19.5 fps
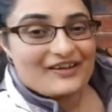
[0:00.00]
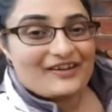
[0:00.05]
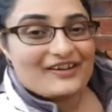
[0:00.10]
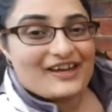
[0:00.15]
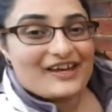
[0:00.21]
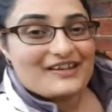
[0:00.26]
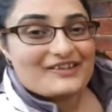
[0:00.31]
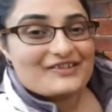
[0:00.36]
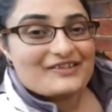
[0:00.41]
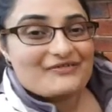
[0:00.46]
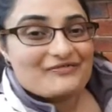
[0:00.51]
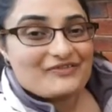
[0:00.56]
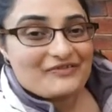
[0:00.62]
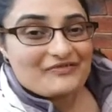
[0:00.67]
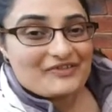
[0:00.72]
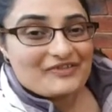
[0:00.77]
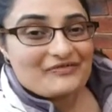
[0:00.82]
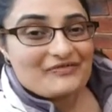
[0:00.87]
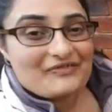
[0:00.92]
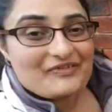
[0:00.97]
Okay, so
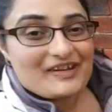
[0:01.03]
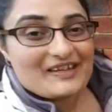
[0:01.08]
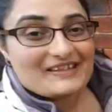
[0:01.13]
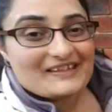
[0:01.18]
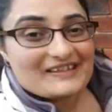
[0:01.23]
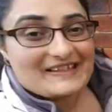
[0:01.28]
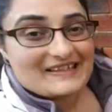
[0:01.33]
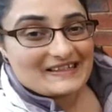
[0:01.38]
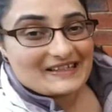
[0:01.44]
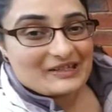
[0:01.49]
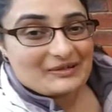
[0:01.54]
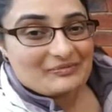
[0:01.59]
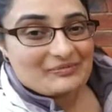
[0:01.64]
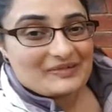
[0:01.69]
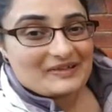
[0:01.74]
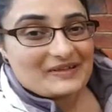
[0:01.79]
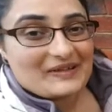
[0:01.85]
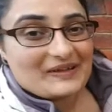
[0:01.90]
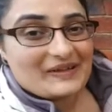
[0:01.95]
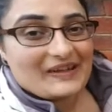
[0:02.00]
fifth and final tip,
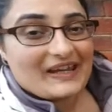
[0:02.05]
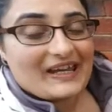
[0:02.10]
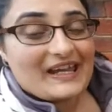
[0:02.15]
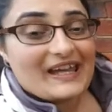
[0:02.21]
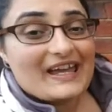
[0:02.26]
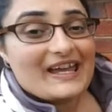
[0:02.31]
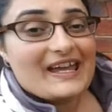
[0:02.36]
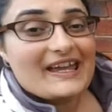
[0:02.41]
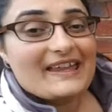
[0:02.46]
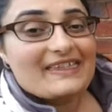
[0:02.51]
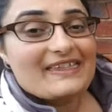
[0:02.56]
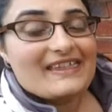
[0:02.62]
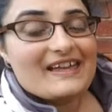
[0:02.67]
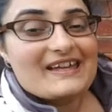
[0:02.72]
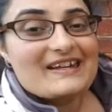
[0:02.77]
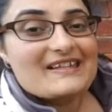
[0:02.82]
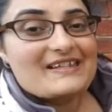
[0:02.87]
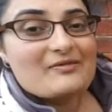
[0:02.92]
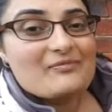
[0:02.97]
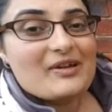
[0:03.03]
okay,
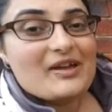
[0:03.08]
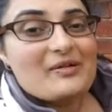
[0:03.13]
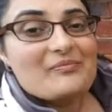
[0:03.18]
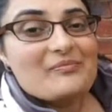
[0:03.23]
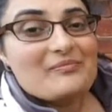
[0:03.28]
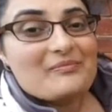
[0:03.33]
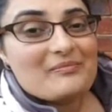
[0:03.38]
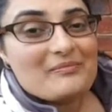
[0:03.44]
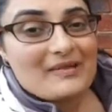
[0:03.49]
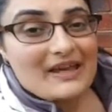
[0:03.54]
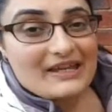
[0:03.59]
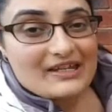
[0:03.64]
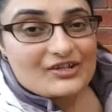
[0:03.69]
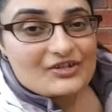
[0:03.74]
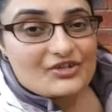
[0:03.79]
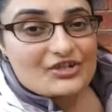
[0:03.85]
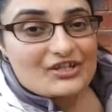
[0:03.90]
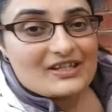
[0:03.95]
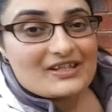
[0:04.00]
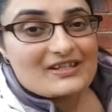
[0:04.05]
and that is about
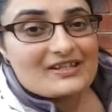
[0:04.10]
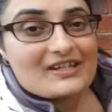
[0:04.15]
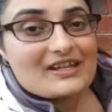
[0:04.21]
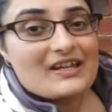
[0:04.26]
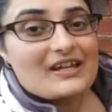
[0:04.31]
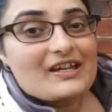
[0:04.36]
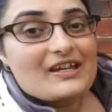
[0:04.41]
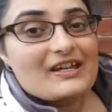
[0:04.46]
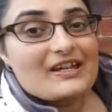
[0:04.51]
managing